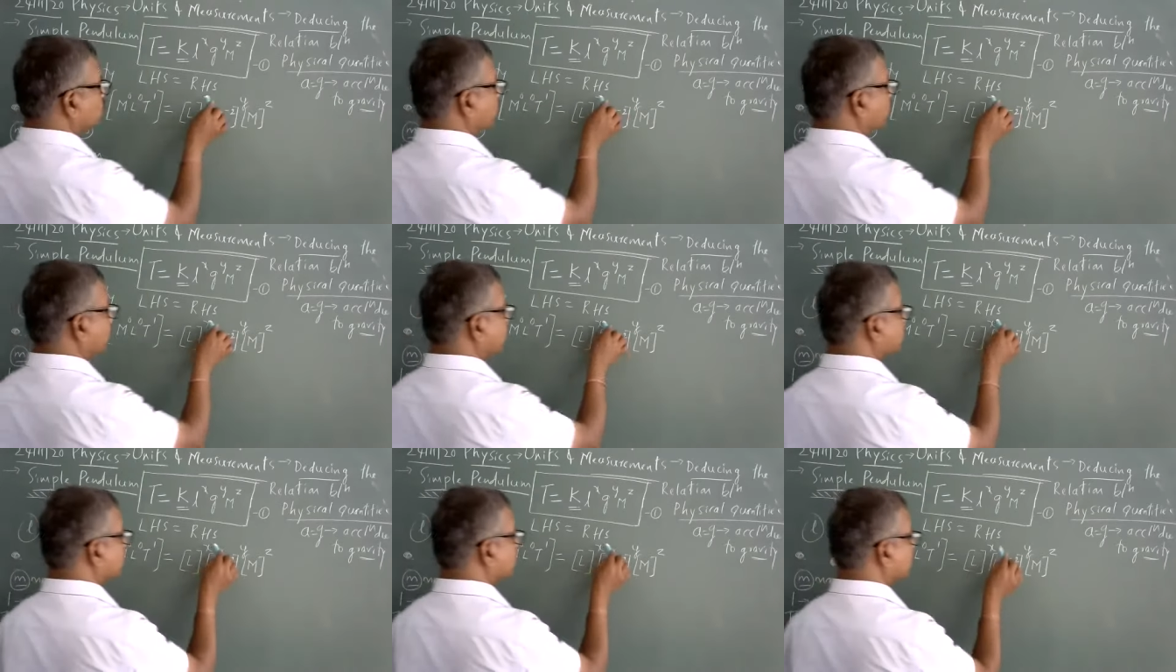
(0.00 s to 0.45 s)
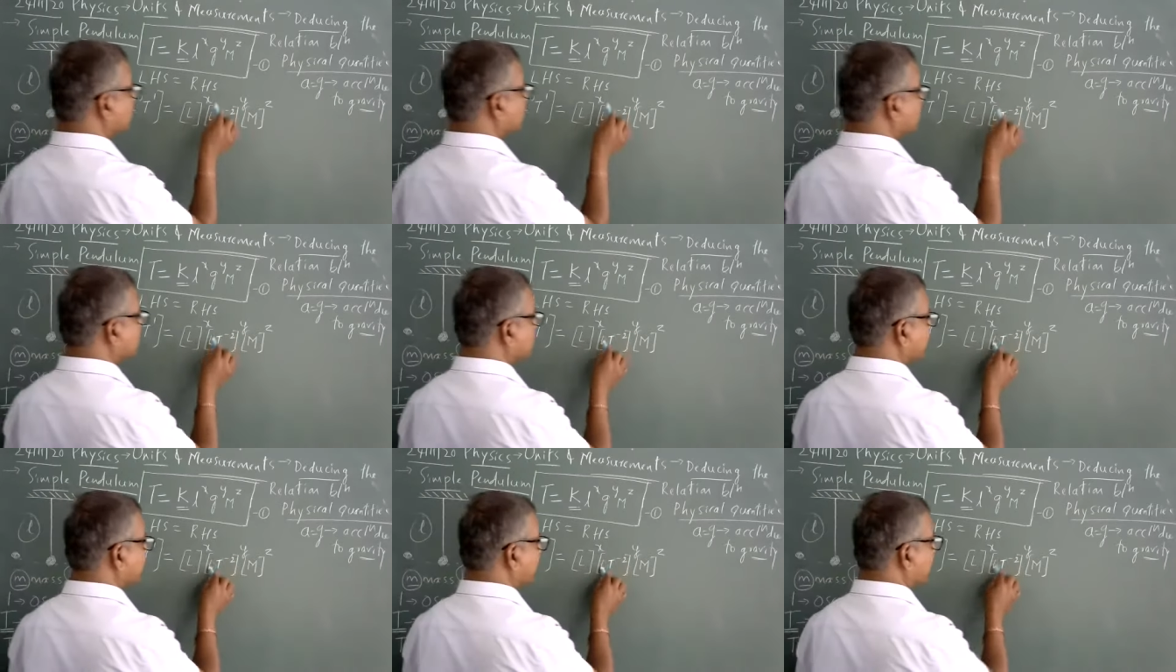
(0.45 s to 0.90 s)
to X, it
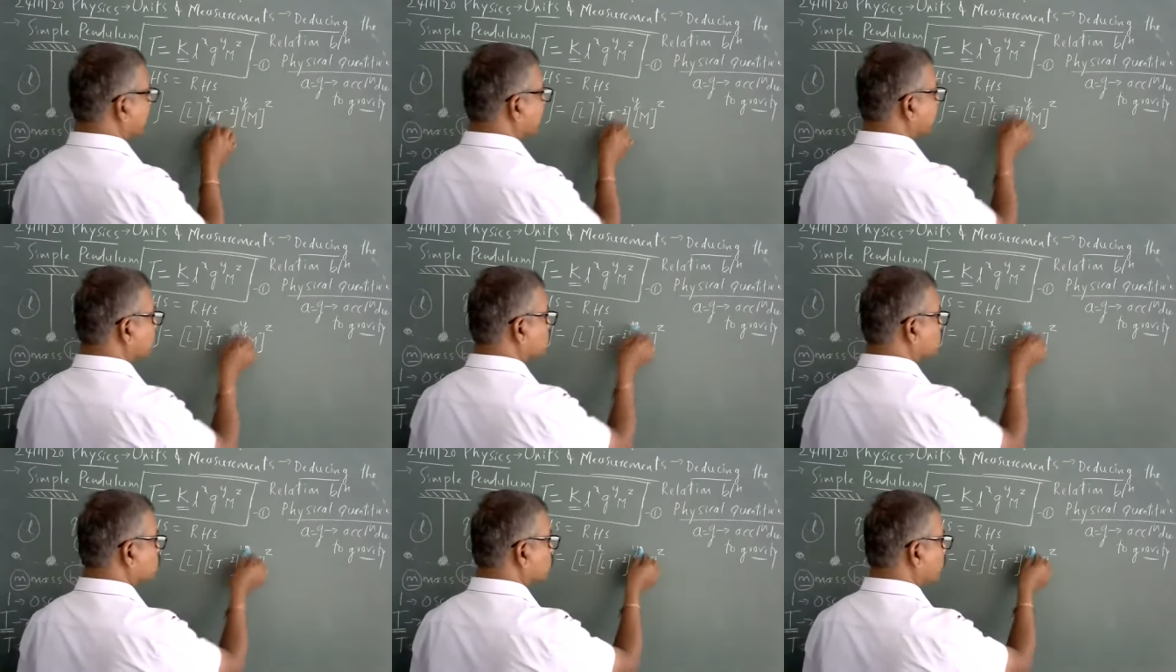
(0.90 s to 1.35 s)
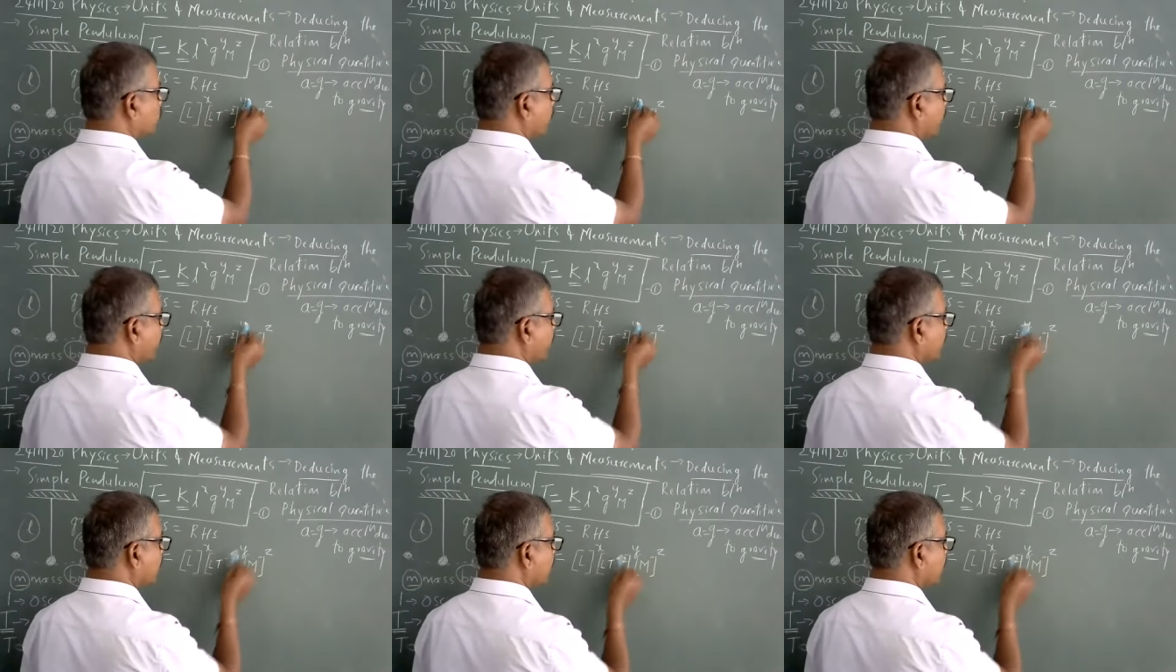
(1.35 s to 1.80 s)
is L raised to
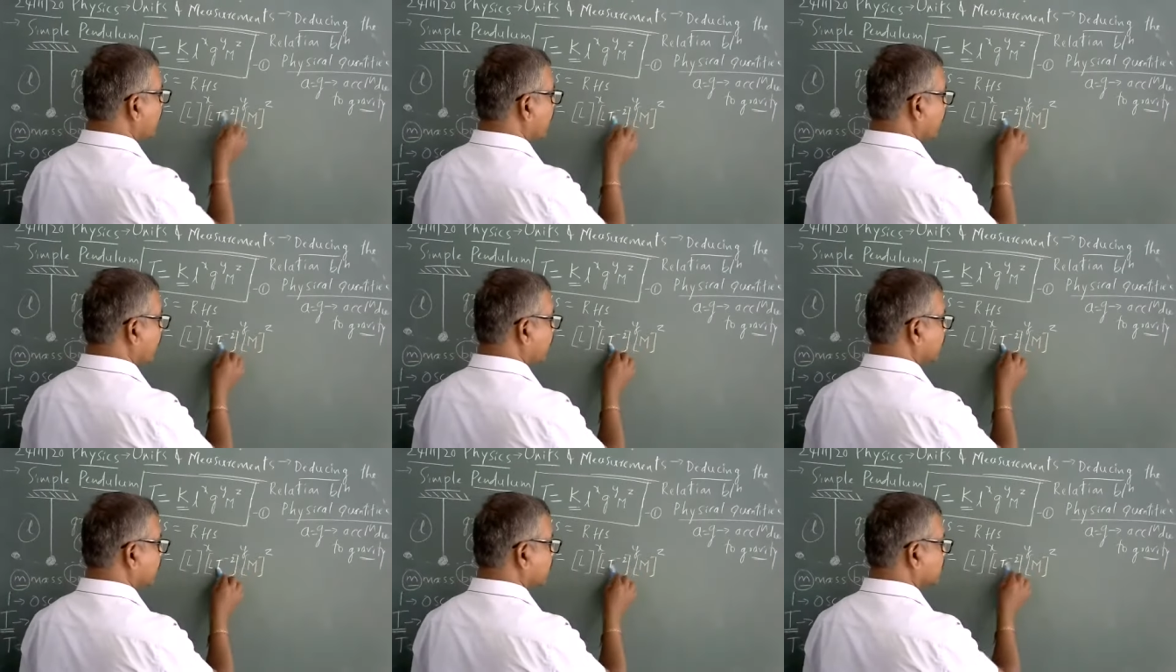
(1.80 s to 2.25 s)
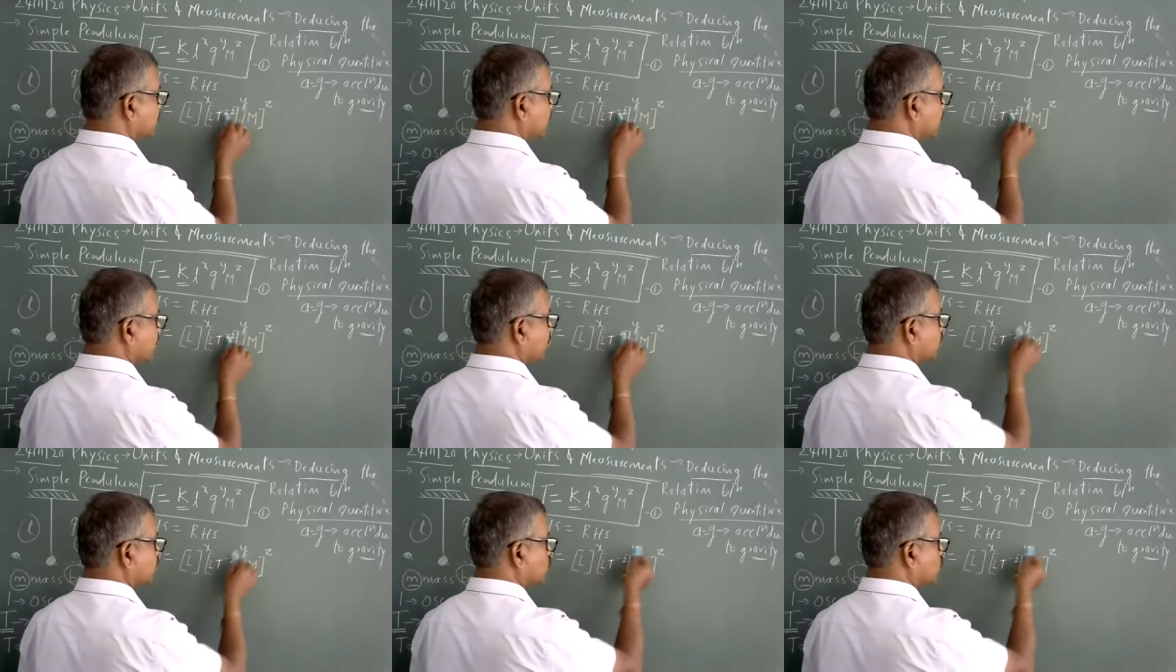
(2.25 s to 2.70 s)
Y, and it is T
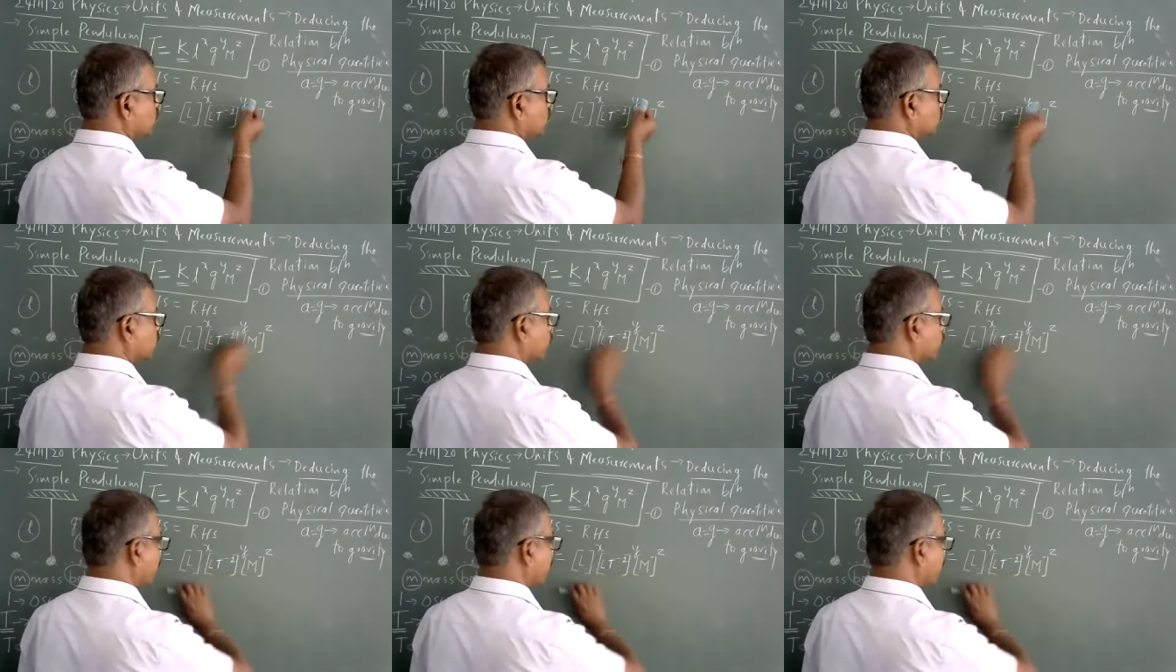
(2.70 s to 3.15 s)
raised to. So